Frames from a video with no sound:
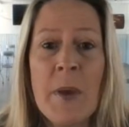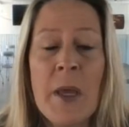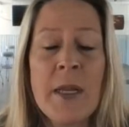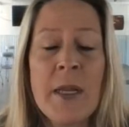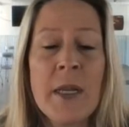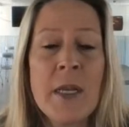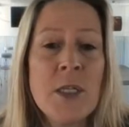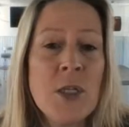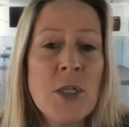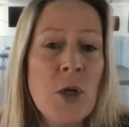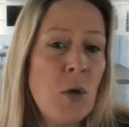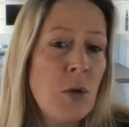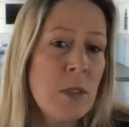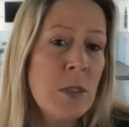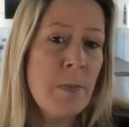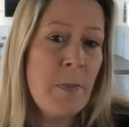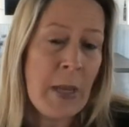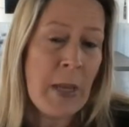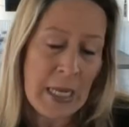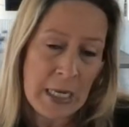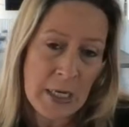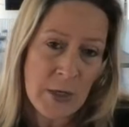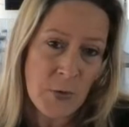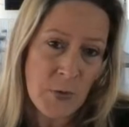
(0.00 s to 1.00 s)
an adult
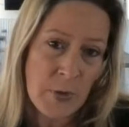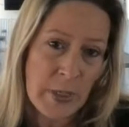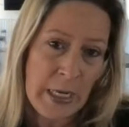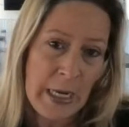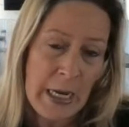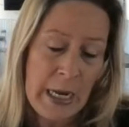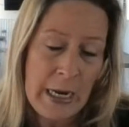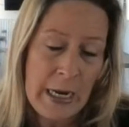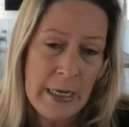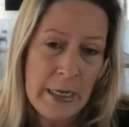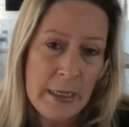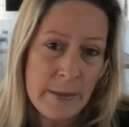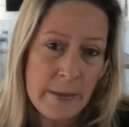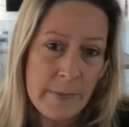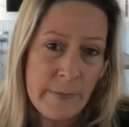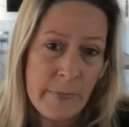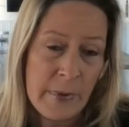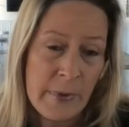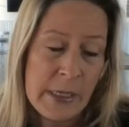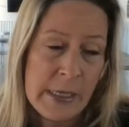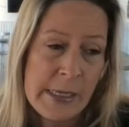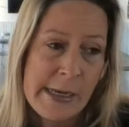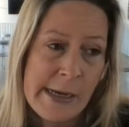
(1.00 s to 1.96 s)
bakery item